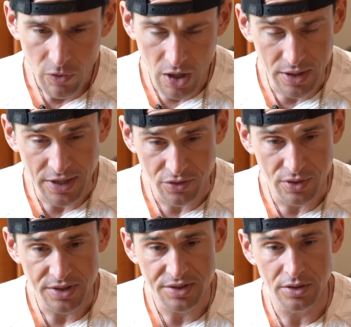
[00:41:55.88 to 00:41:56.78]
and I do
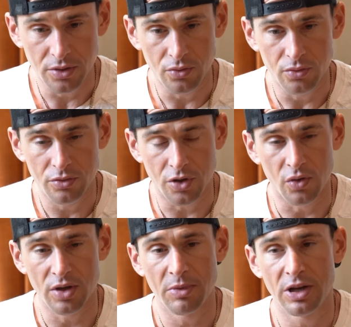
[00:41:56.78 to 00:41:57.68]
this, you
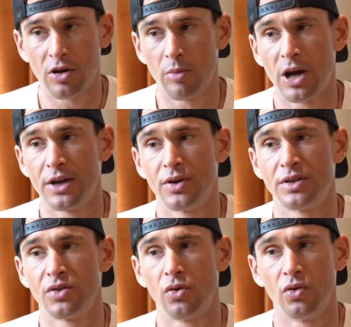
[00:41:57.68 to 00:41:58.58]
don't eat many
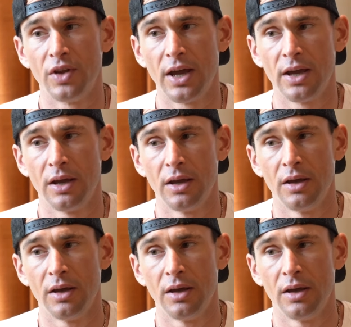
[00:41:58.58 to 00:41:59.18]
carbohydrates the whole day.